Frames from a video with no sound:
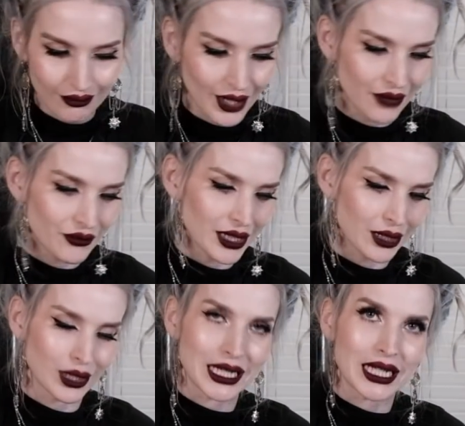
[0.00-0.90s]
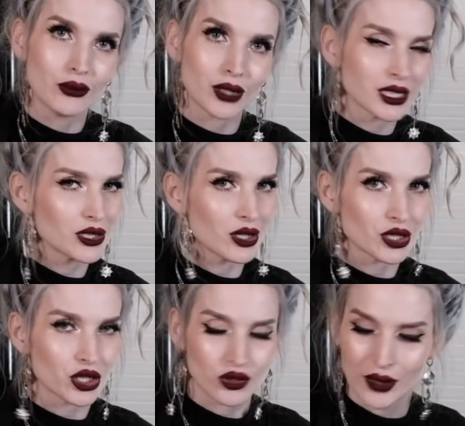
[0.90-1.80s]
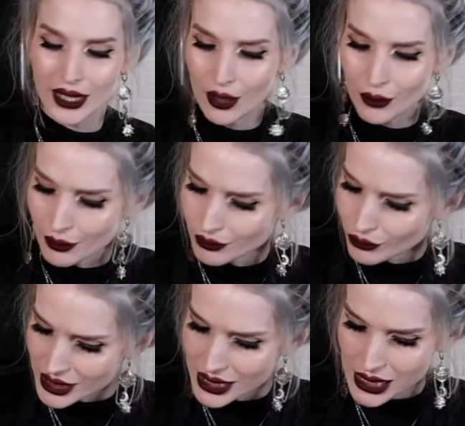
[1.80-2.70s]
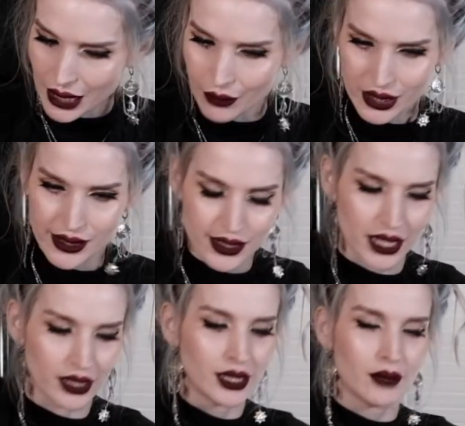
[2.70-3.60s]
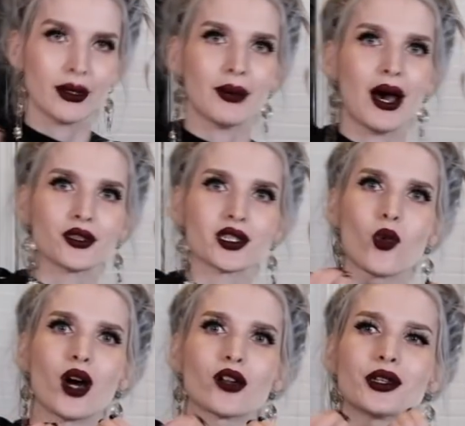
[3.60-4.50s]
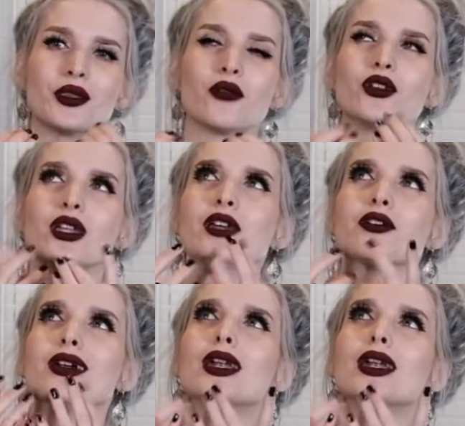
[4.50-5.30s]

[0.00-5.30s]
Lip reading: I feel like I want to eat one of these artichokes right now, but I'm resisting. My mouth is watering though, if you can hear it.